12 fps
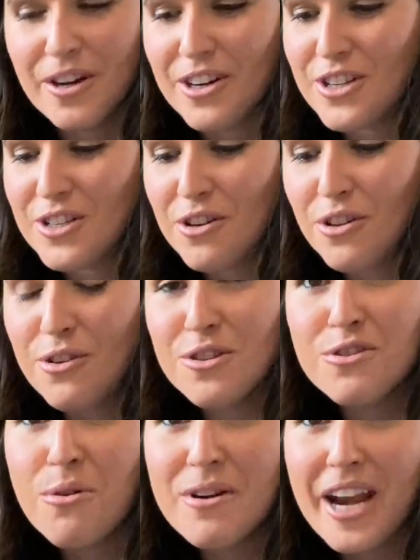are just gonna look
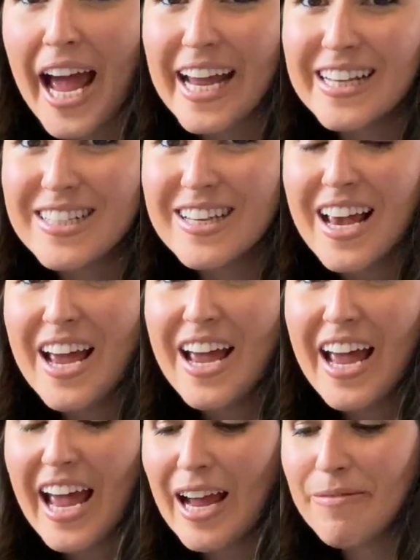so nice.
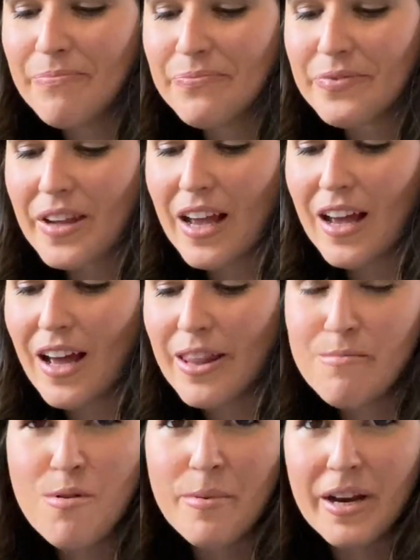Um, at
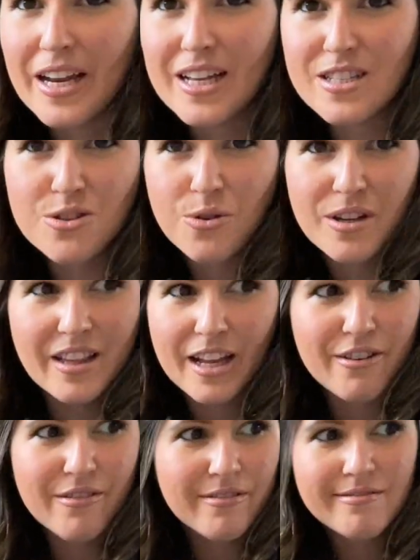the moment it's stored in
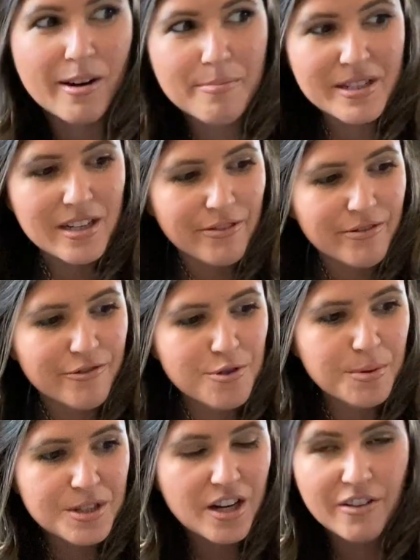like rugby stuff and
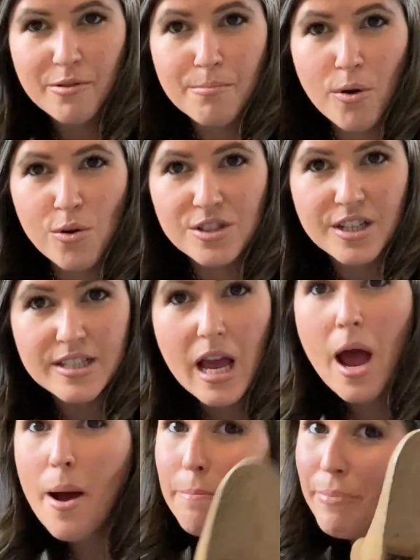football stuff in boxes.
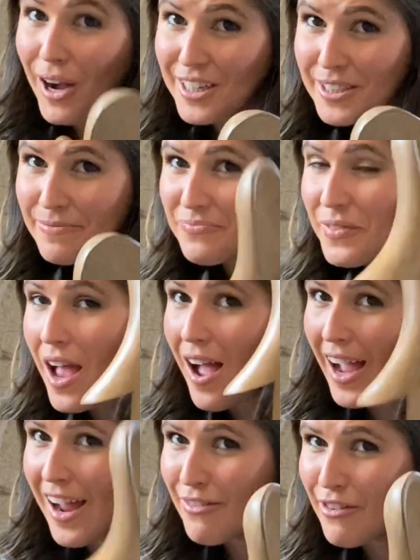But
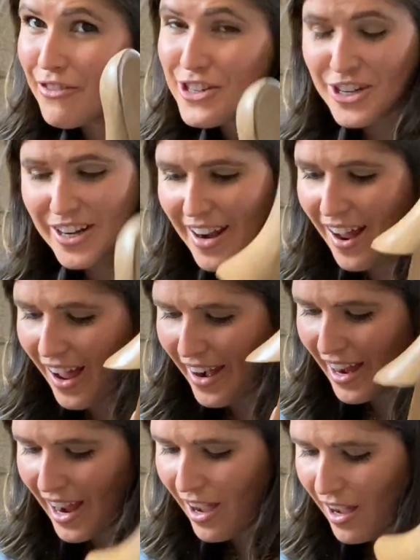I have a vision and
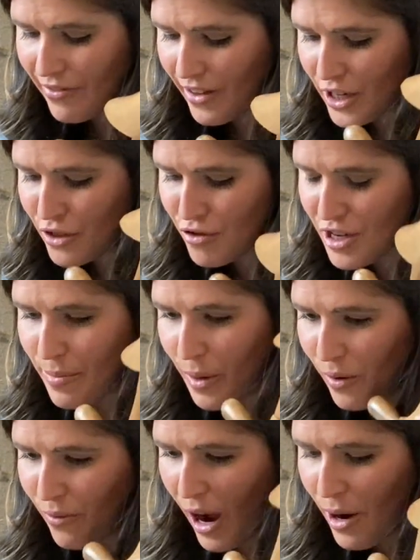I have a dream
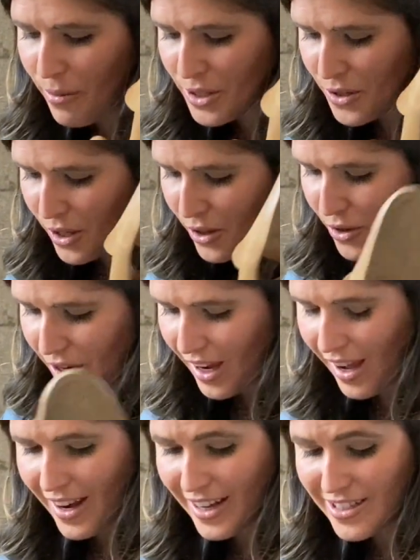of how it's going to look.
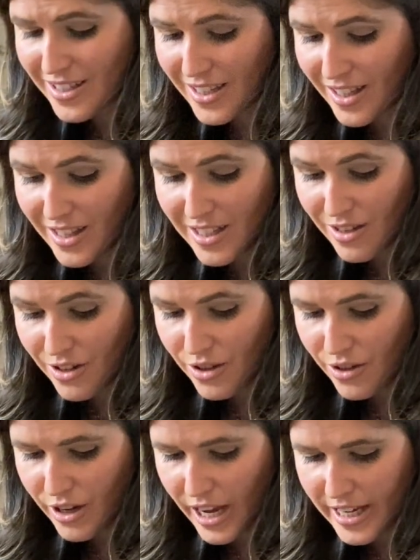And I just think these are going
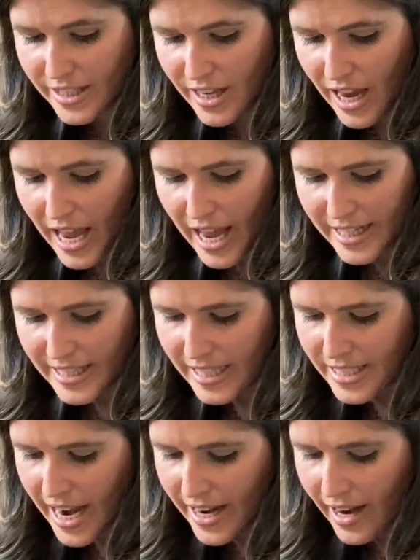to look nice. It
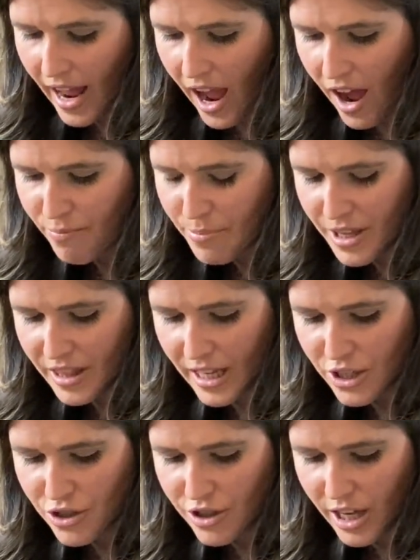says 10 and a half, but then
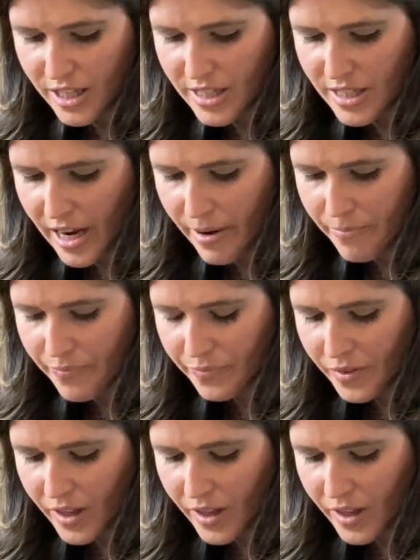that's, that's um,